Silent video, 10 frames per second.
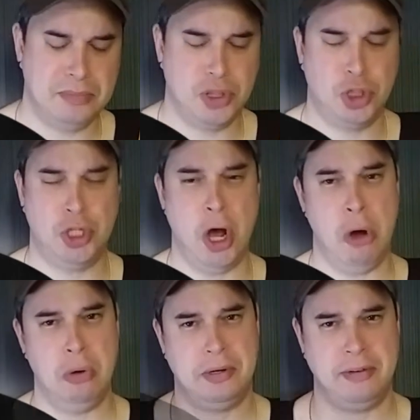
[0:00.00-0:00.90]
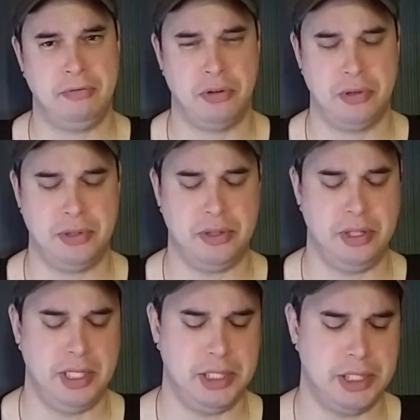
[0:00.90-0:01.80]
so so looking forward to
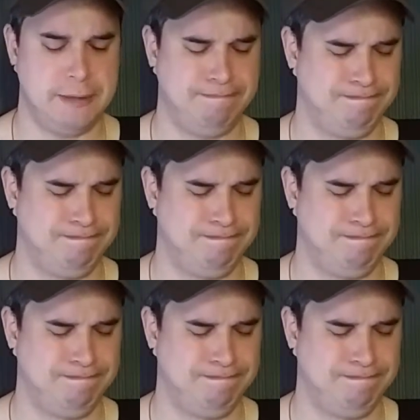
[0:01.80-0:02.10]
these.